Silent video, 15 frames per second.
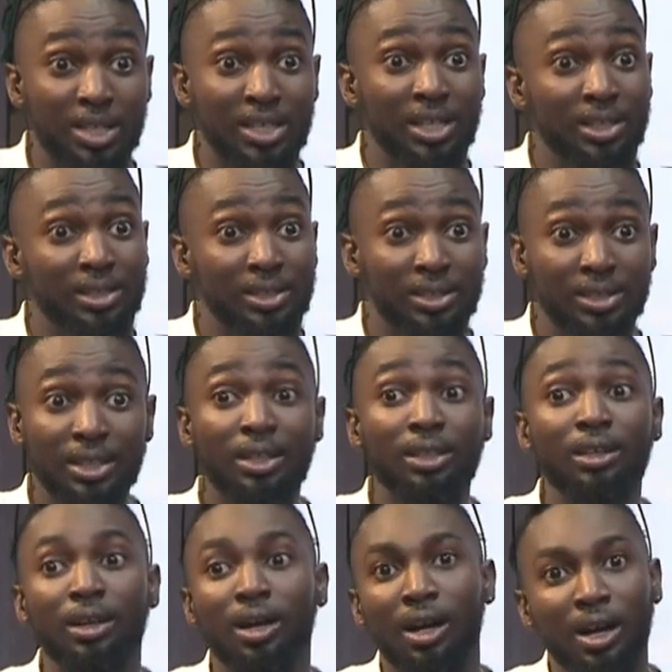at the end of the day,
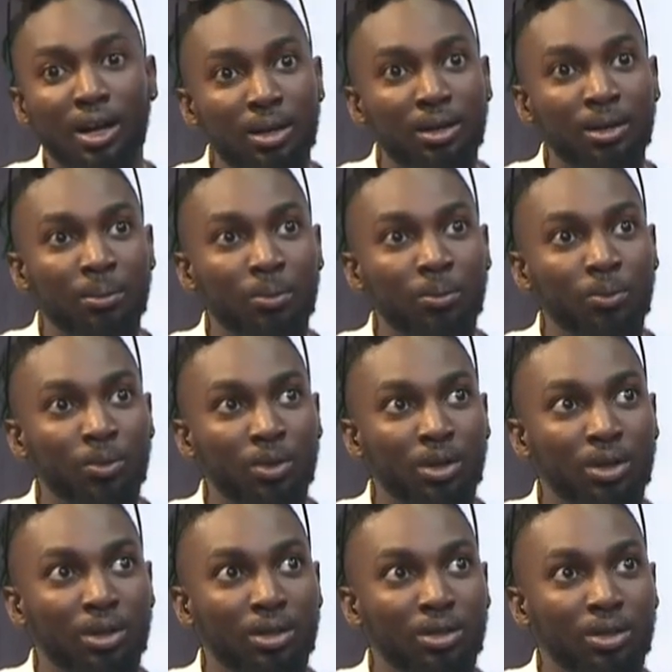um,
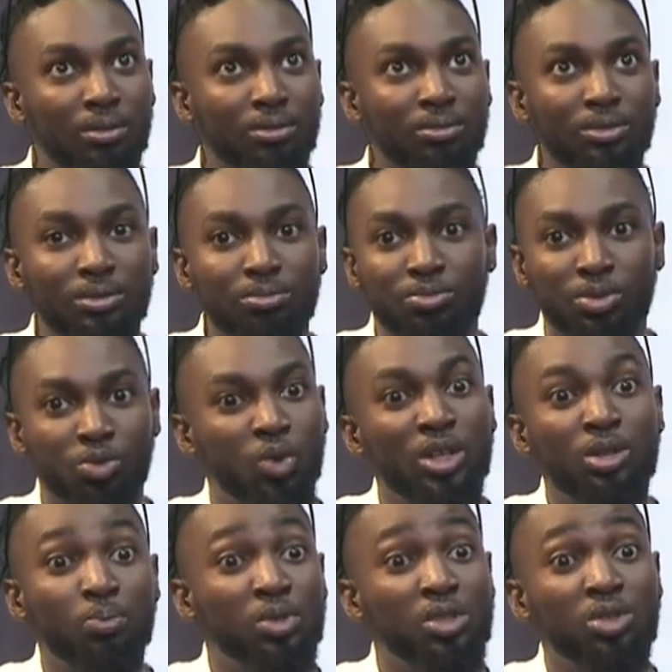when
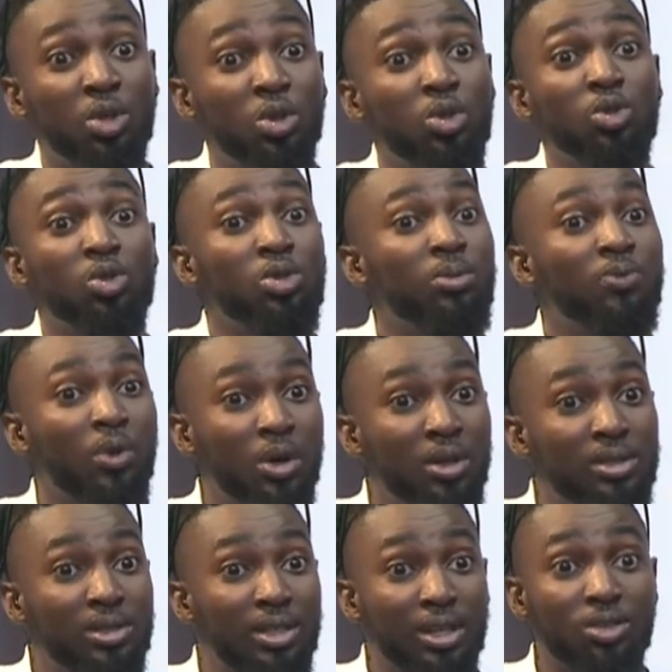you put it on YouTube, for
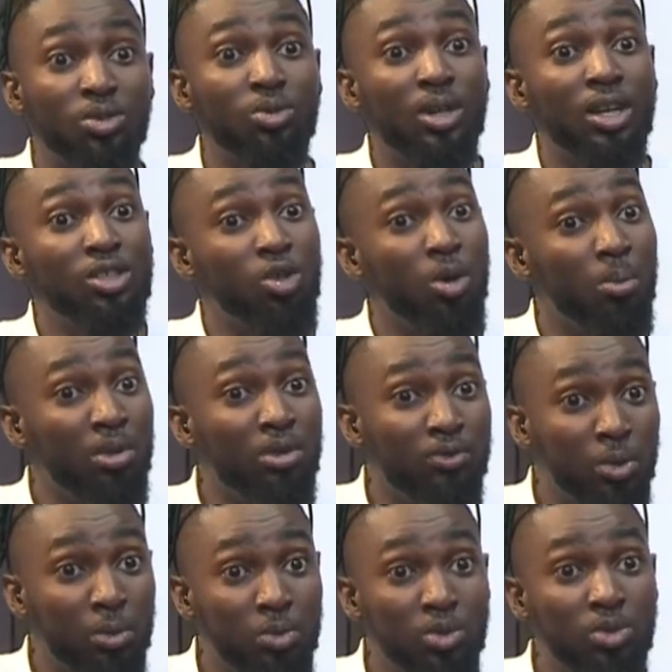instance, you get your money
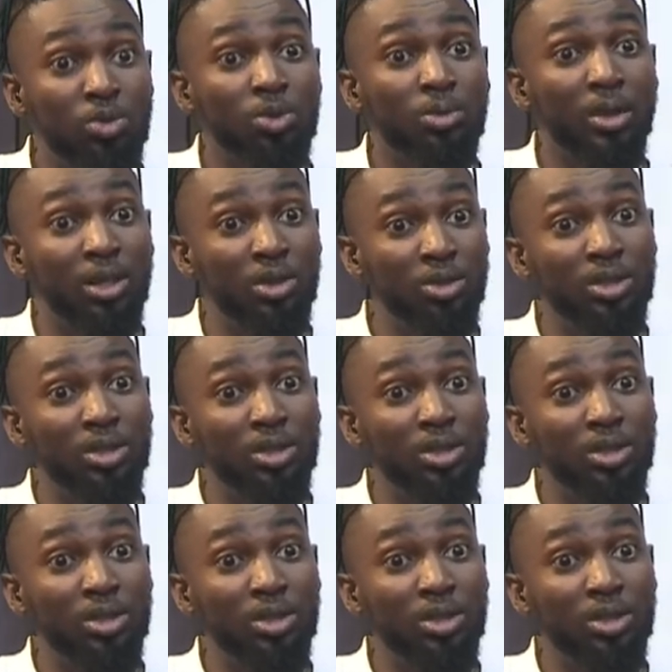from YouTube, and you